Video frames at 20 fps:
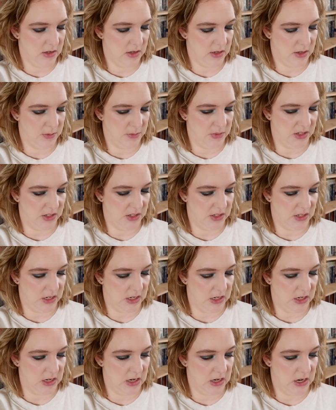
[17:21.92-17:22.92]
Let me
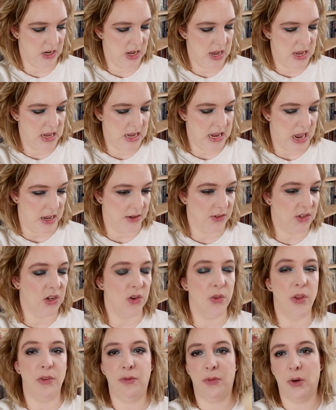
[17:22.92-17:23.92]
see. Yeah,
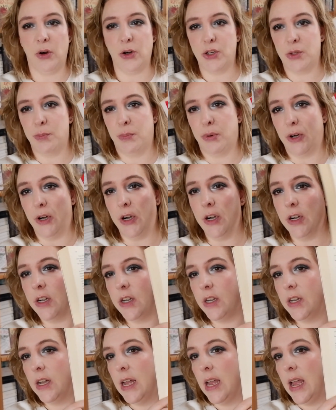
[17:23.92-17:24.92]
so the first
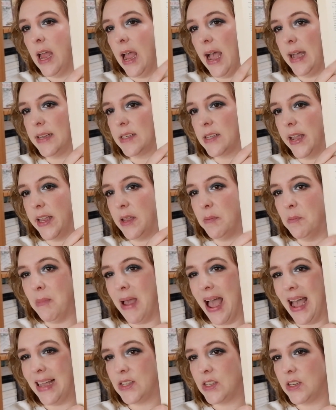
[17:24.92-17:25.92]
book has like
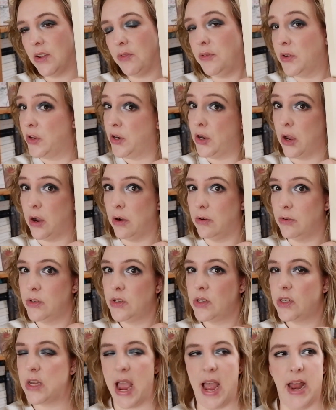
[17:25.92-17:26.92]
massive
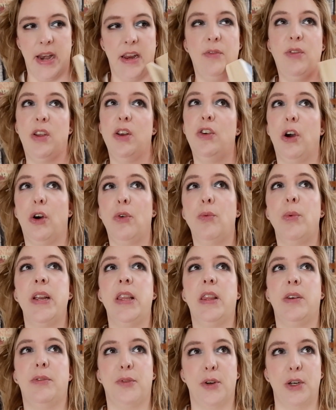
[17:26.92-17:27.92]
footnotes, and if you don't
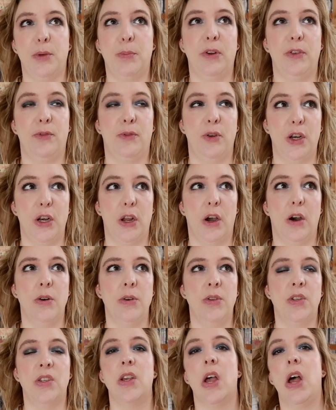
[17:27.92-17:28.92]
read the
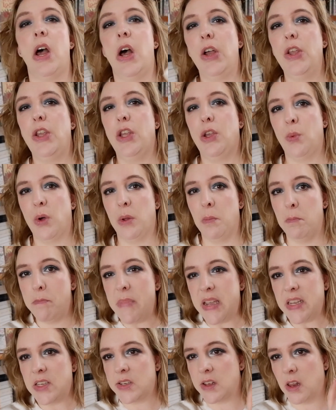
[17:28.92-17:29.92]
footnotes, you will
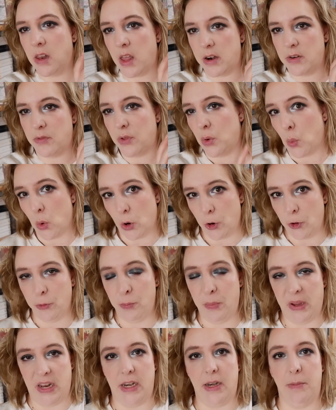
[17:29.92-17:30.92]
miss a lot of the
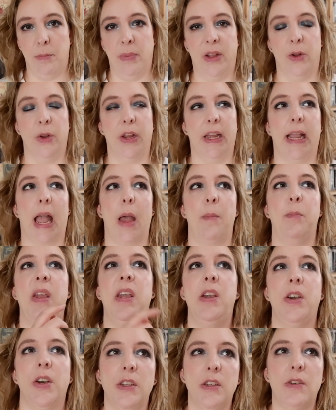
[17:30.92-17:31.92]
world building, and
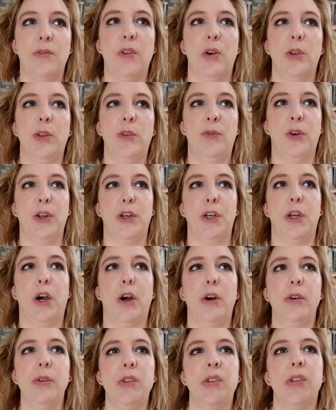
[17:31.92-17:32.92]
because of those
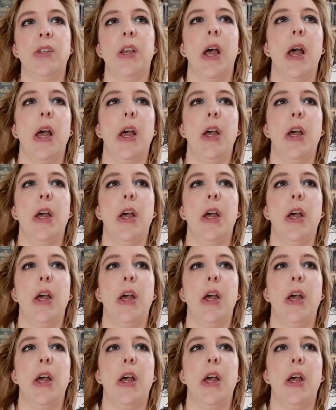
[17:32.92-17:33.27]
footnotes,